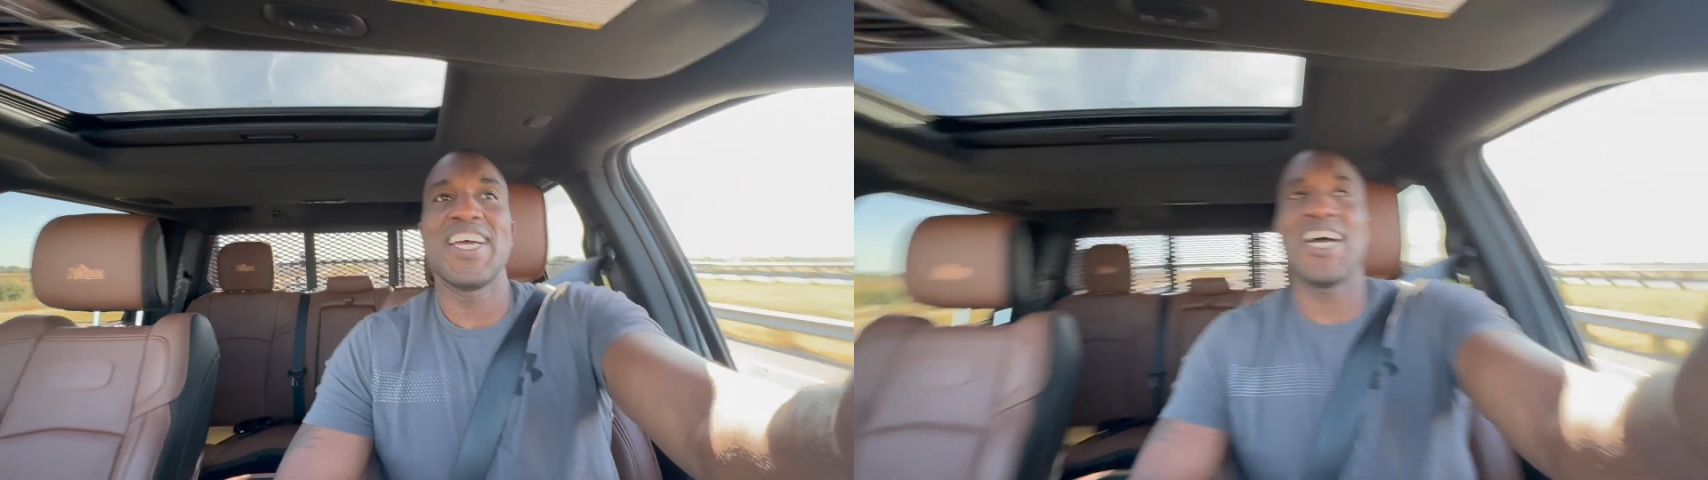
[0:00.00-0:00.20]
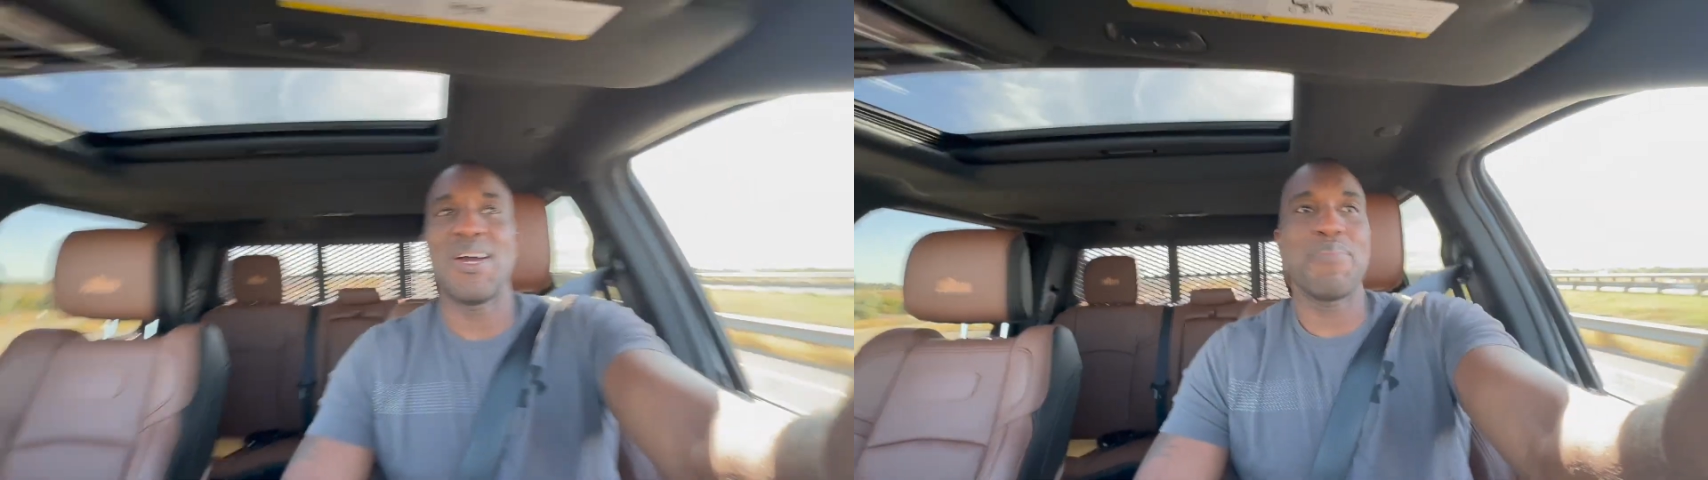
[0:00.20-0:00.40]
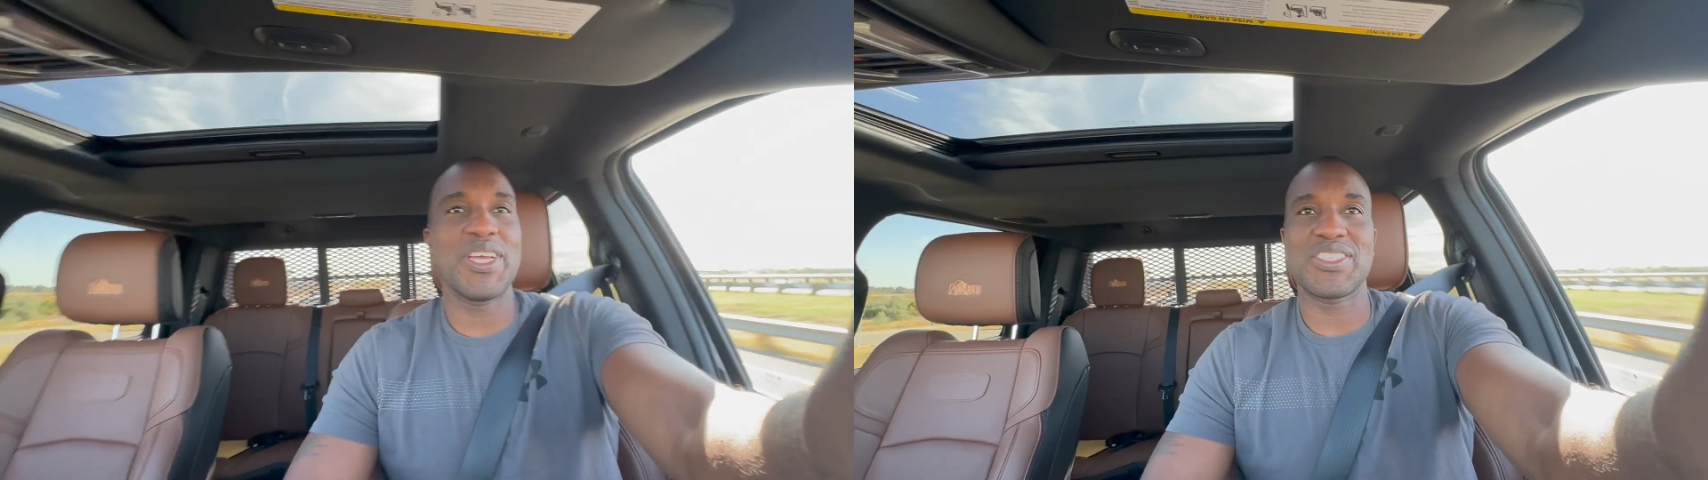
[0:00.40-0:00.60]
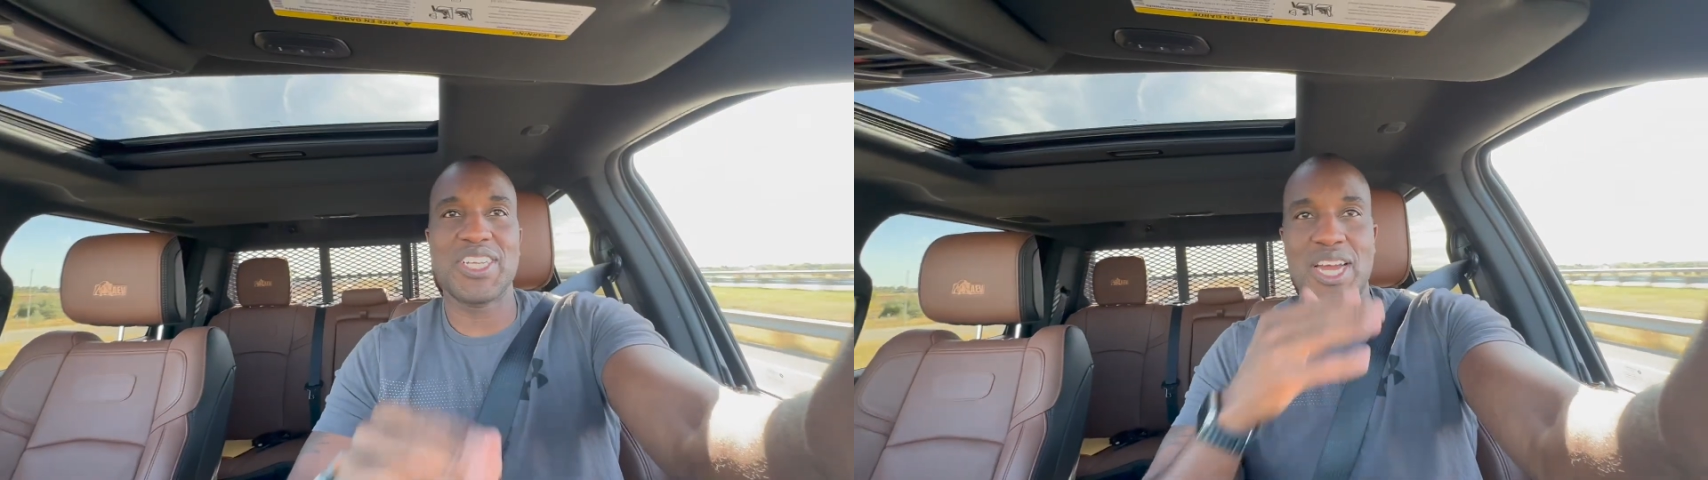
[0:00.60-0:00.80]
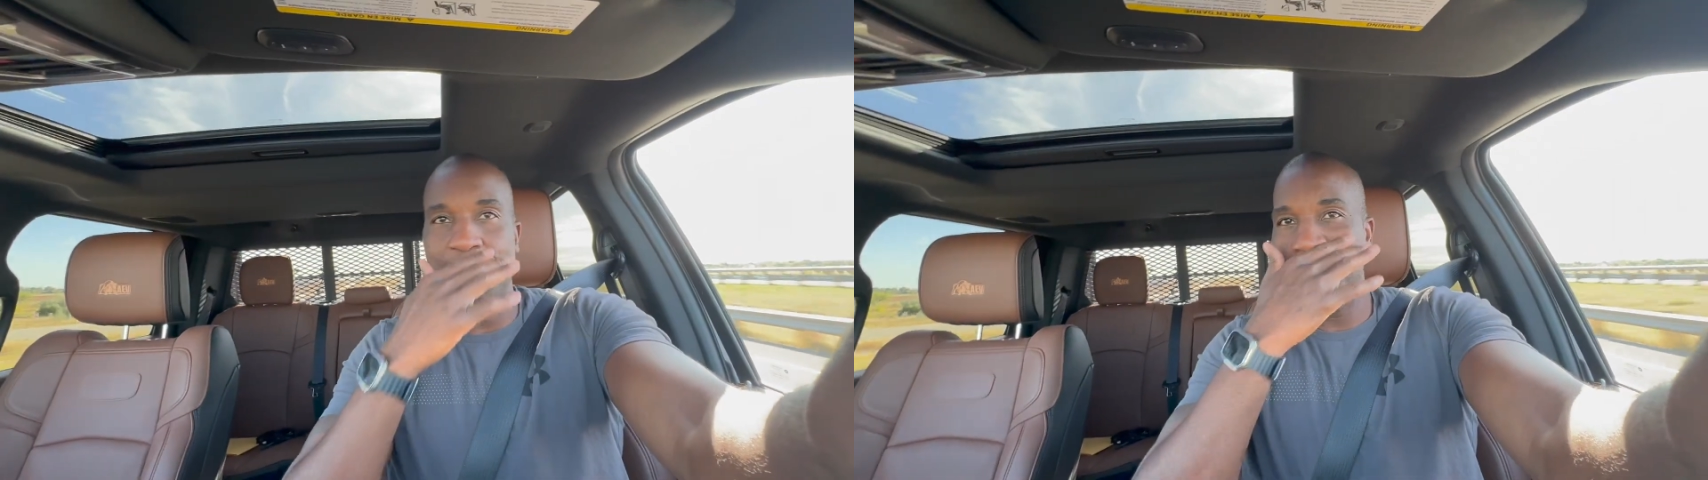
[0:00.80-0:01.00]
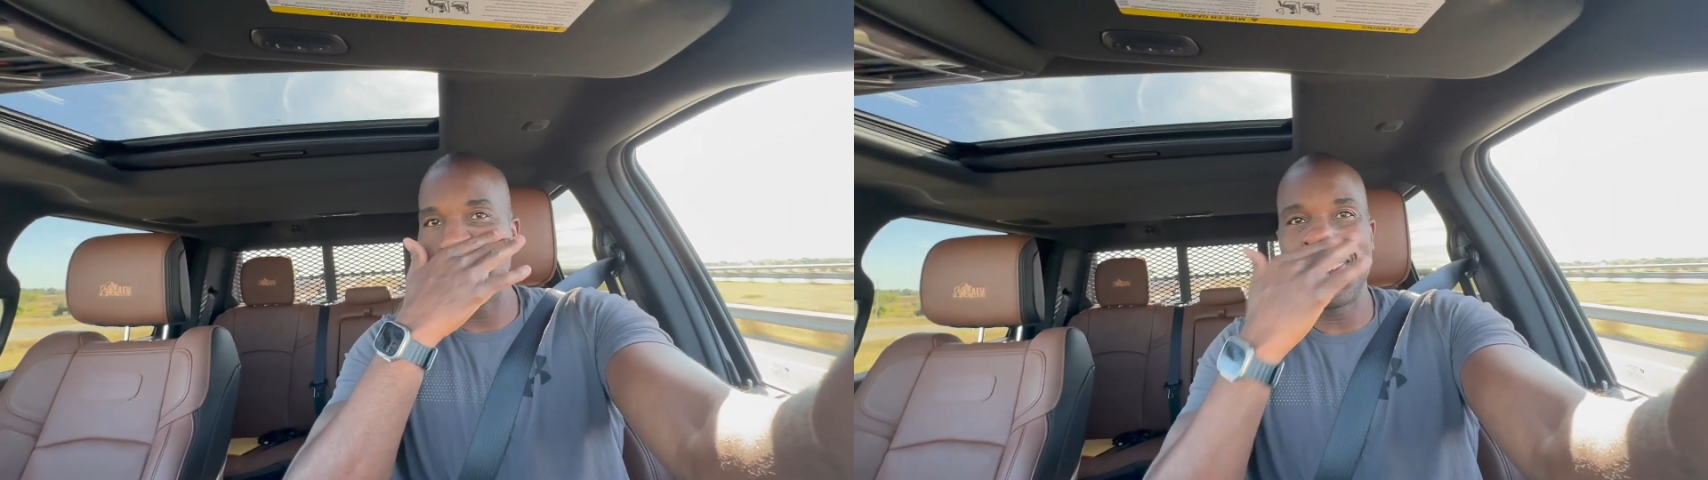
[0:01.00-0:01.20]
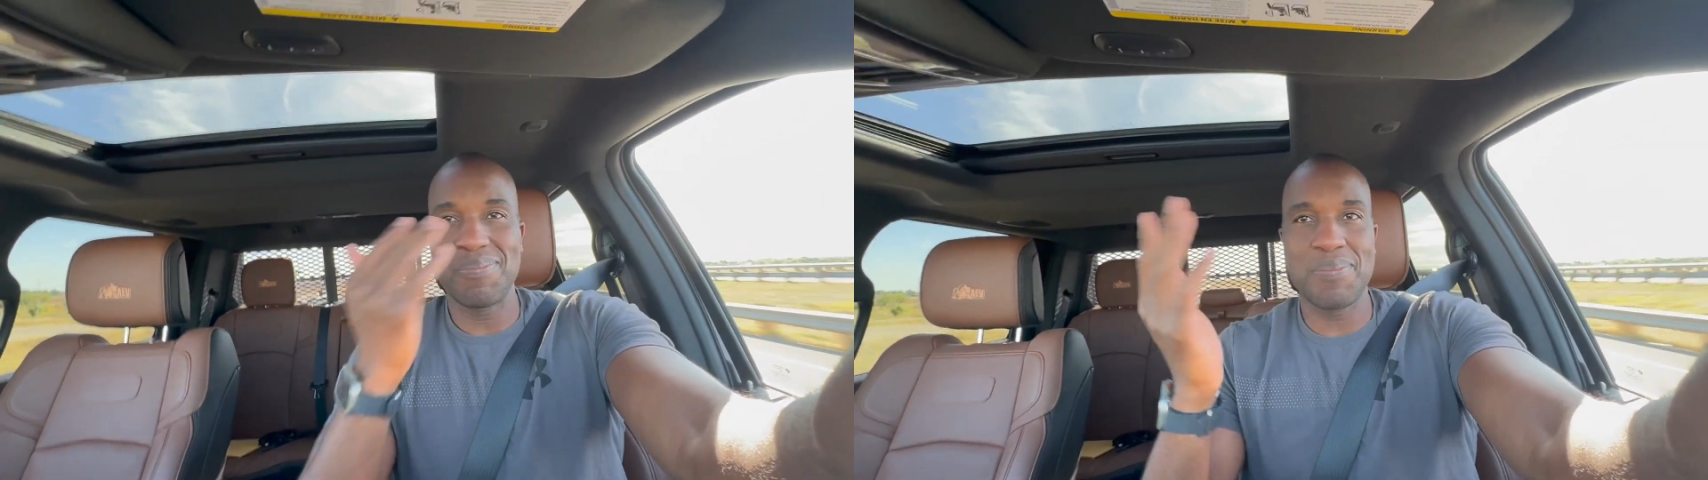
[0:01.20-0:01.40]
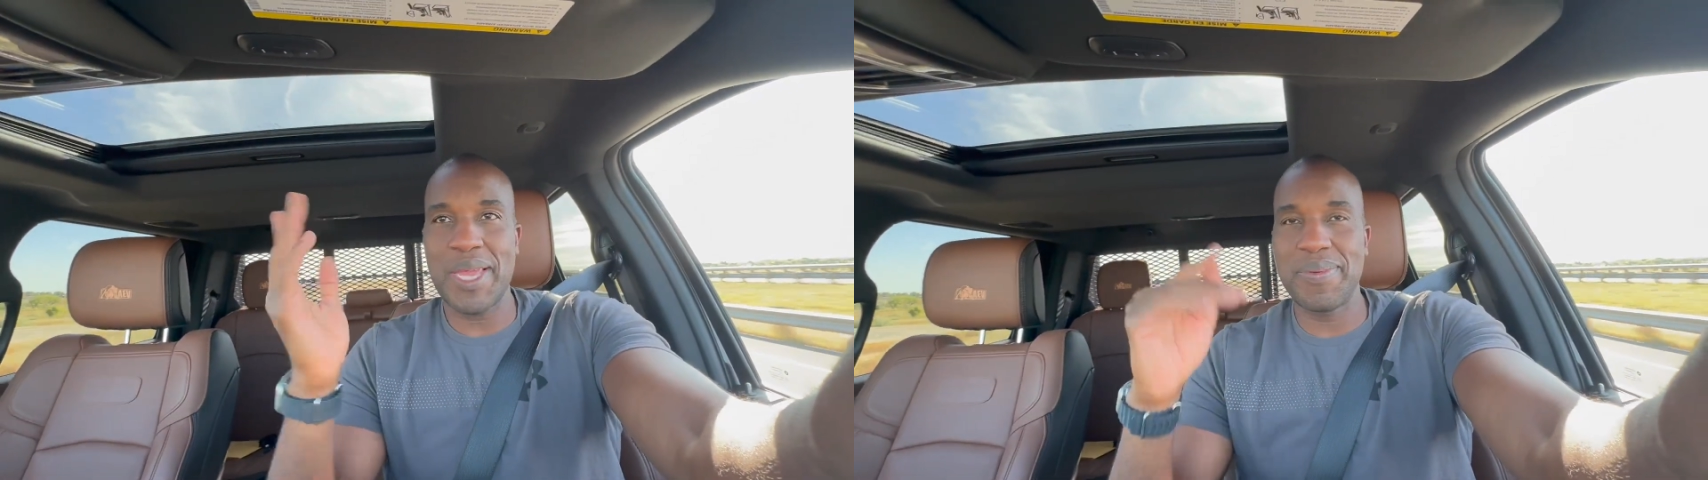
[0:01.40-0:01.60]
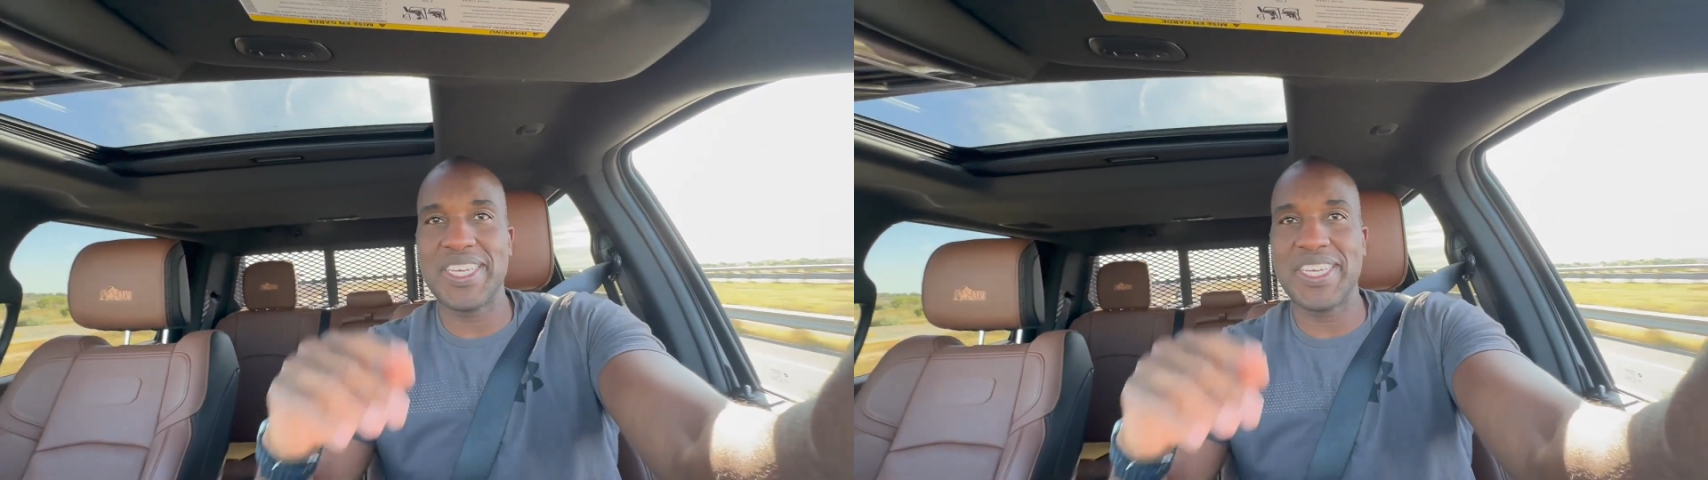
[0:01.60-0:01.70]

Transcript: Uh, picked it up maybe